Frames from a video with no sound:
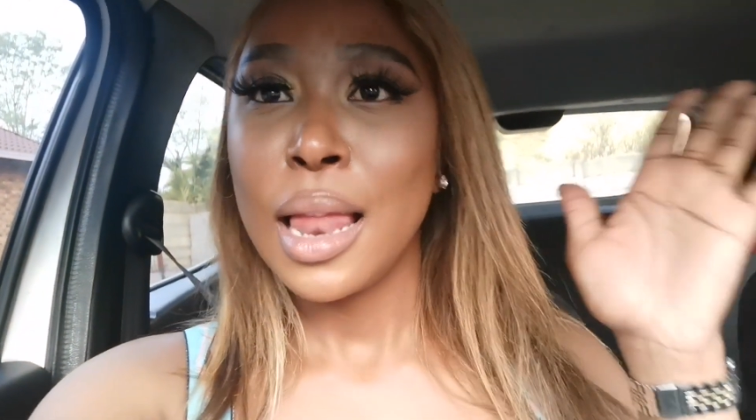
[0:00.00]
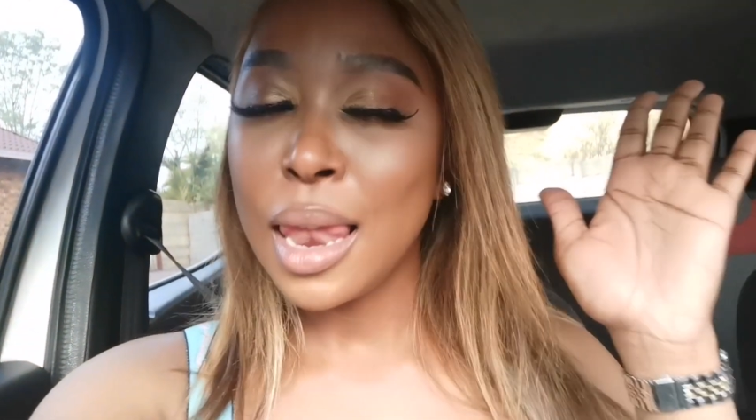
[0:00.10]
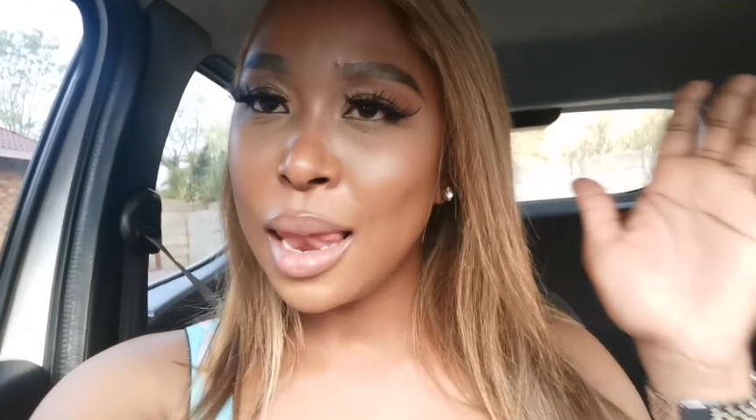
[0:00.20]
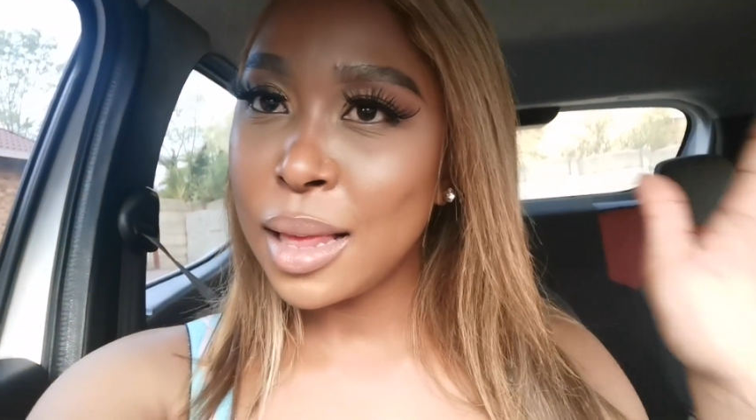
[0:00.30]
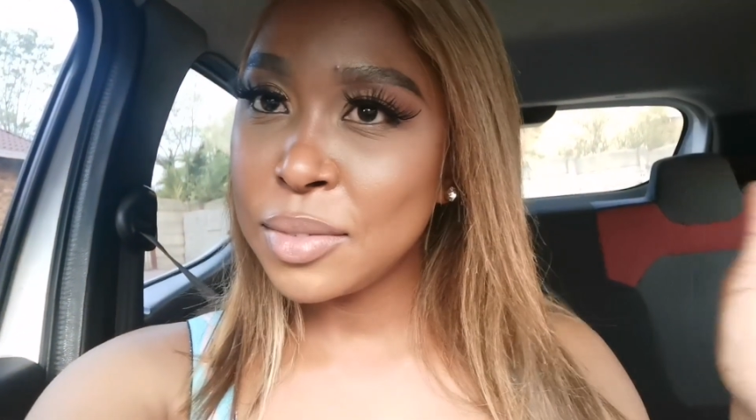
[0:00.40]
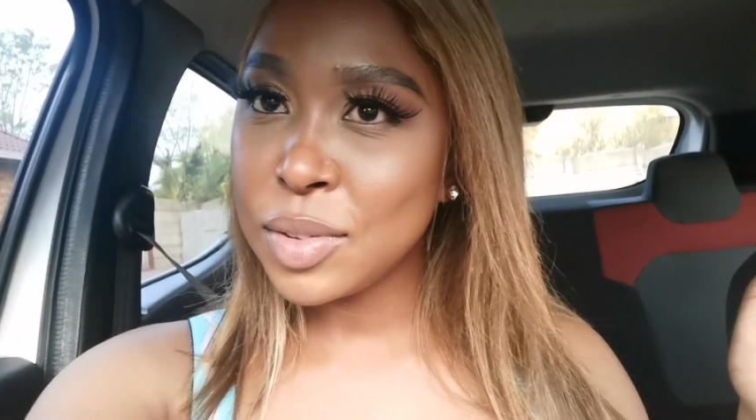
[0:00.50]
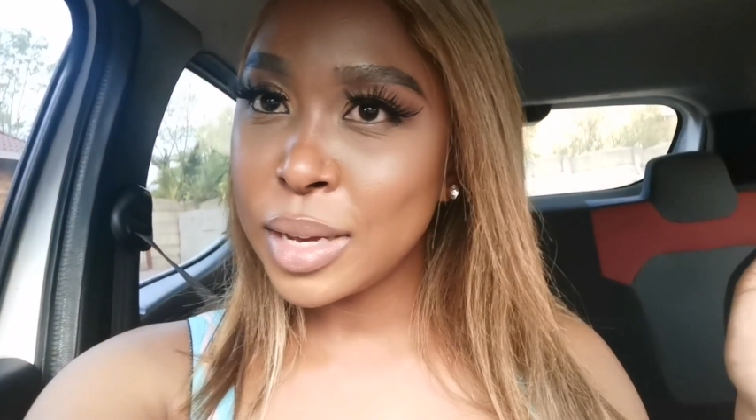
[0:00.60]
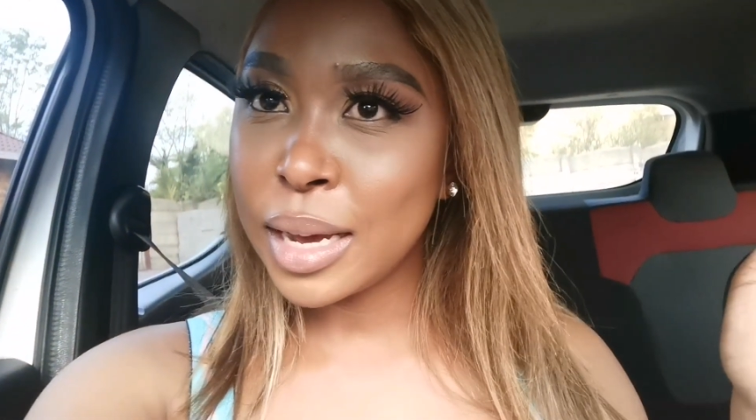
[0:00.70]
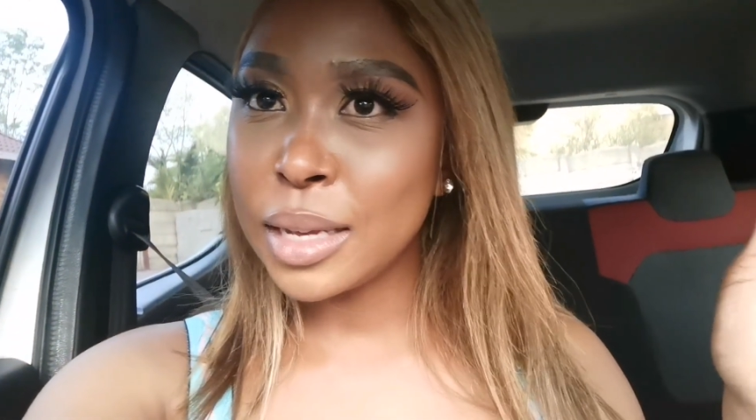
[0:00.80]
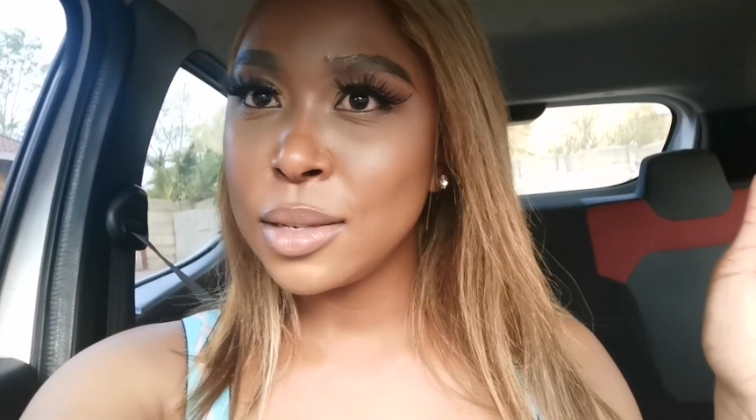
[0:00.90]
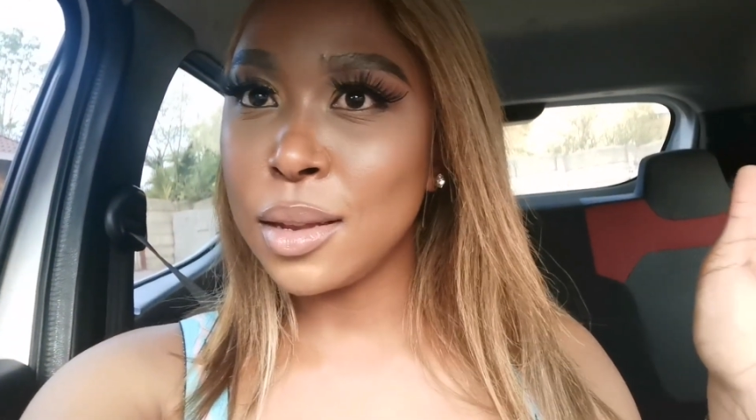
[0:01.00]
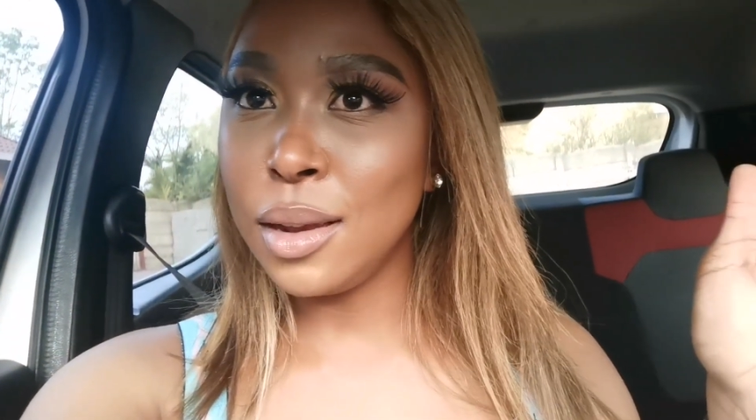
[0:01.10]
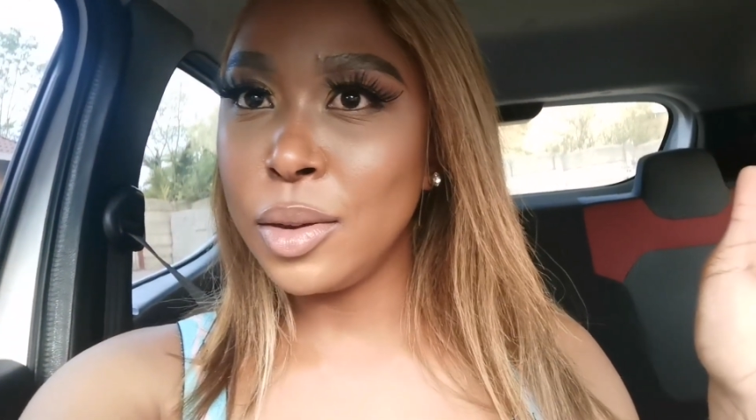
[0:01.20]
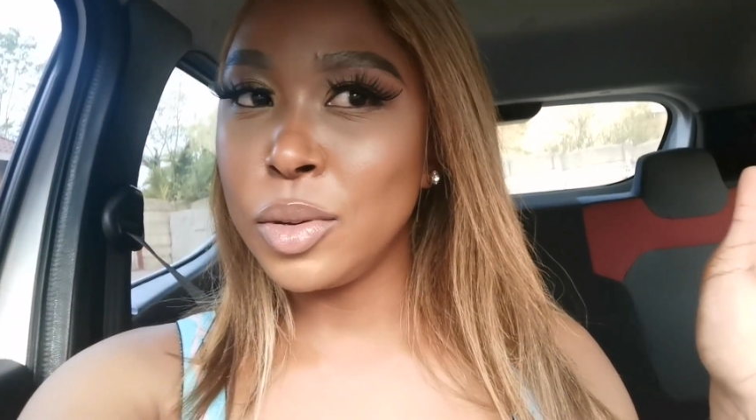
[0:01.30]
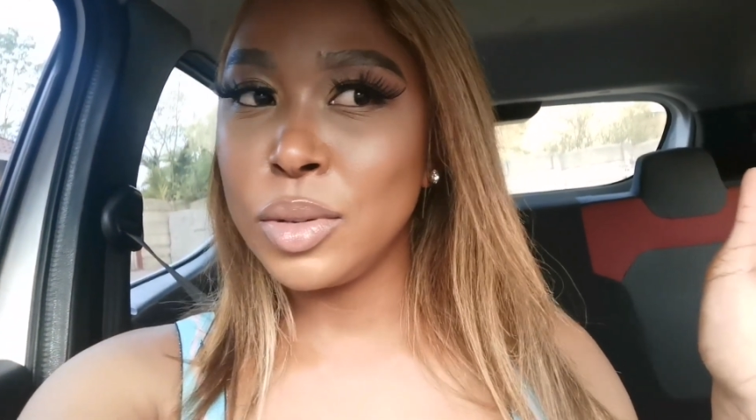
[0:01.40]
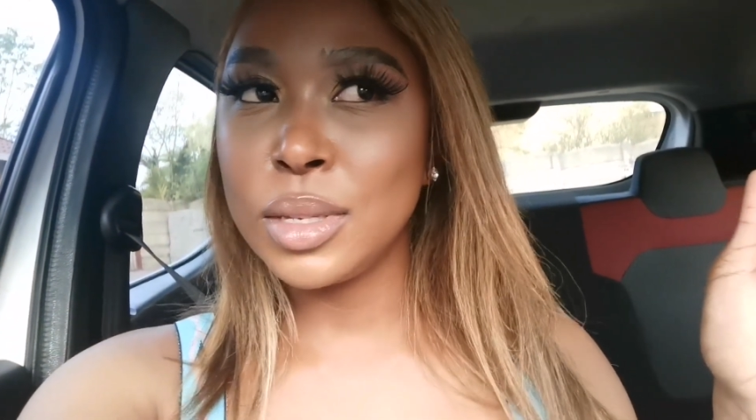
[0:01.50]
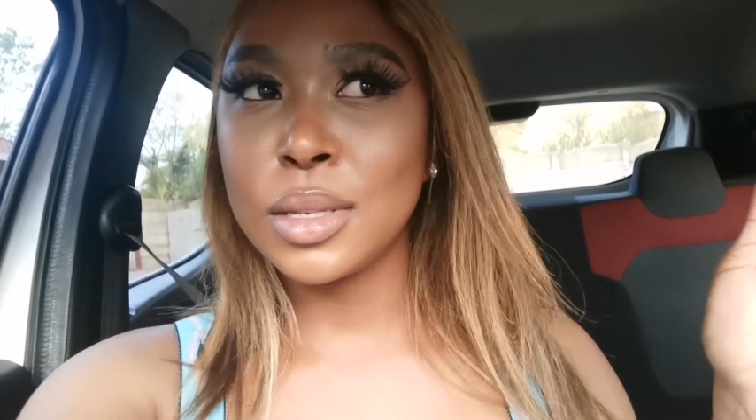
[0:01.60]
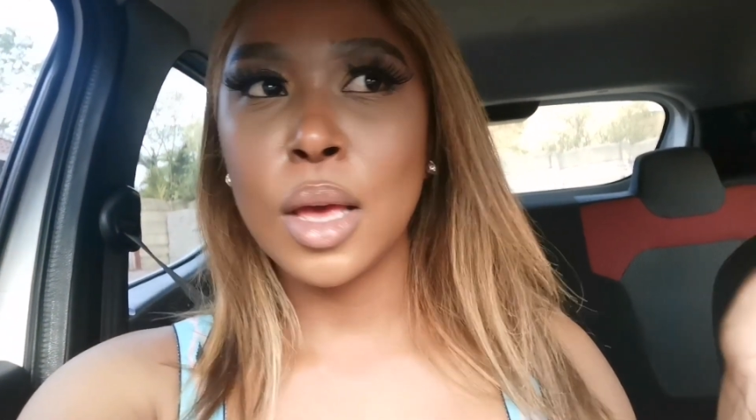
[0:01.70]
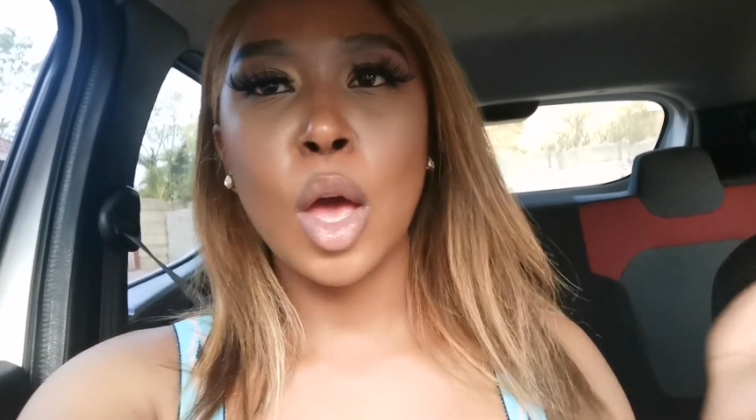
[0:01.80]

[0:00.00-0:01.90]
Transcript: Love you guys loads.